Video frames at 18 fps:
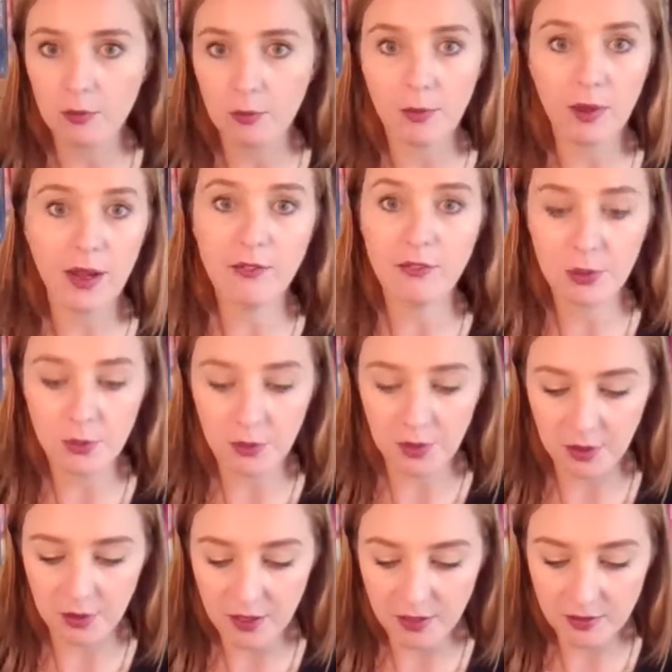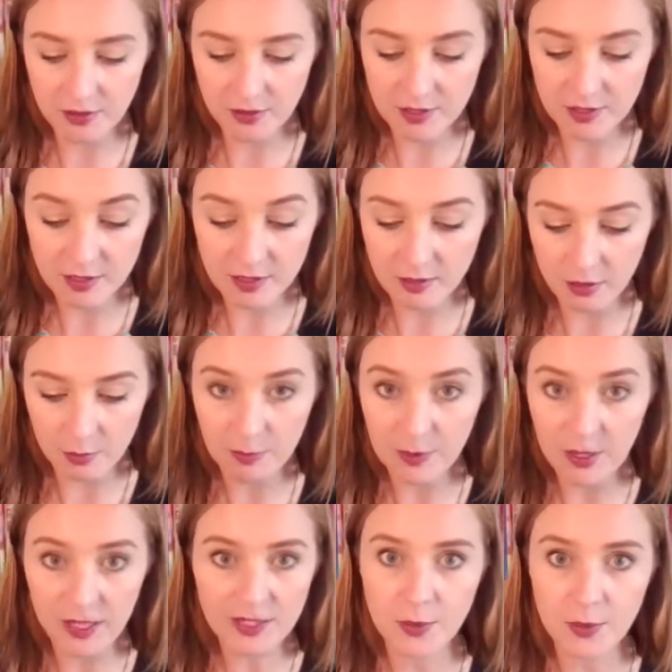whatever you want, a
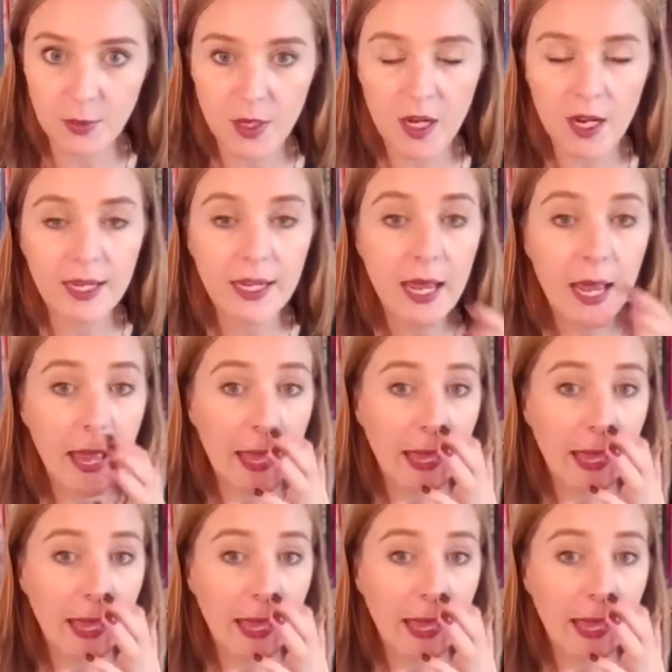glass of wine,